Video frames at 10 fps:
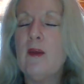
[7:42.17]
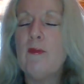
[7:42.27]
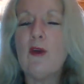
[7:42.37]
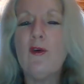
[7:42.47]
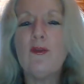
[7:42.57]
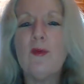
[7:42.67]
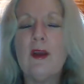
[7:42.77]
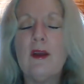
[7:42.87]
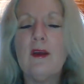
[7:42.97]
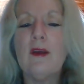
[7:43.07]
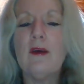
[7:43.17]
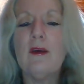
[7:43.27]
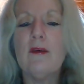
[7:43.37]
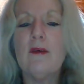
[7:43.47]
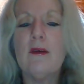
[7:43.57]
because we're
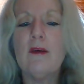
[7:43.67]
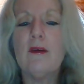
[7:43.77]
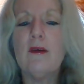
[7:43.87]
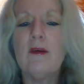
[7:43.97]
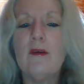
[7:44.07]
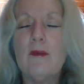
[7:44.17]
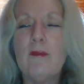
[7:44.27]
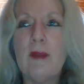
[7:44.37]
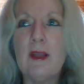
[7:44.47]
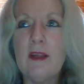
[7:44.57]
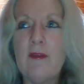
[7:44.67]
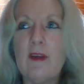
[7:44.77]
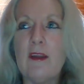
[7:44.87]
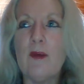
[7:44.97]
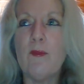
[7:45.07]

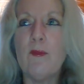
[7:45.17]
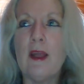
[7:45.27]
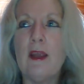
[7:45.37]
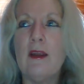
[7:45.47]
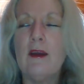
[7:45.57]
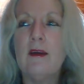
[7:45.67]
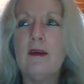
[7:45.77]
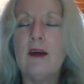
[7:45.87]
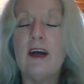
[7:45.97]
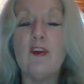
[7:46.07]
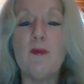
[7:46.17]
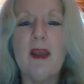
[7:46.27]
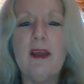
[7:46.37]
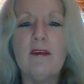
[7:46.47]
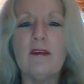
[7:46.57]
believing that we are
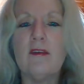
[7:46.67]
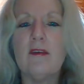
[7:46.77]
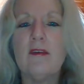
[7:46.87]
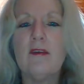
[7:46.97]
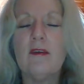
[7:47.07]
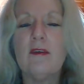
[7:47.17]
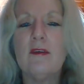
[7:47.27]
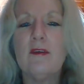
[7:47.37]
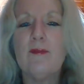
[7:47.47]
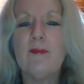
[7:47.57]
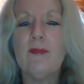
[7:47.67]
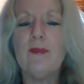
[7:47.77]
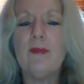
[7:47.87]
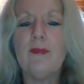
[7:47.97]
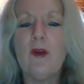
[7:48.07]
dependent
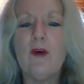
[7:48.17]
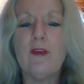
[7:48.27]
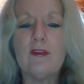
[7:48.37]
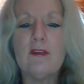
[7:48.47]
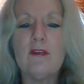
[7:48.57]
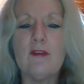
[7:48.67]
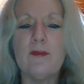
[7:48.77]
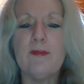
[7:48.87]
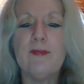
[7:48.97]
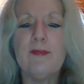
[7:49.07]
on the system.